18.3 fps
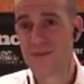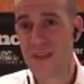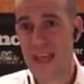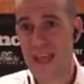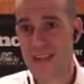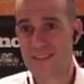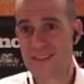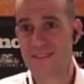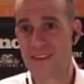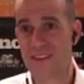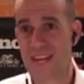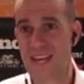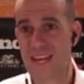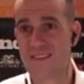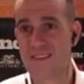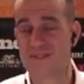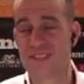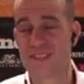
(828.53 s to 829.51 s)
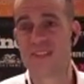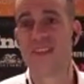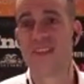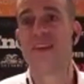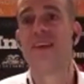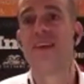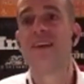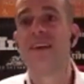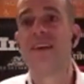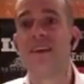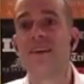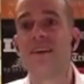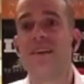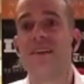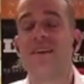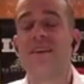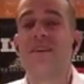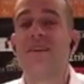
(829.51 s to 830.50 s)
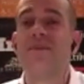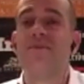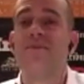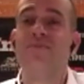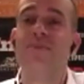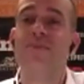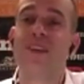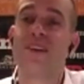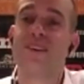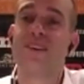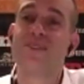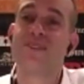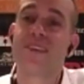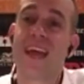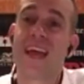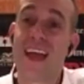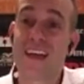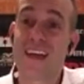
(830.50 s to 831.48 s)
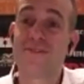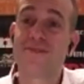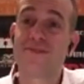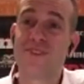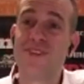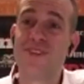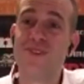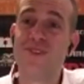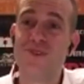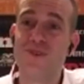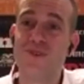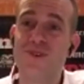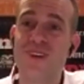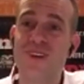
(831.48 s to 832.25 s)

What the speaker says: active halves. Because half of you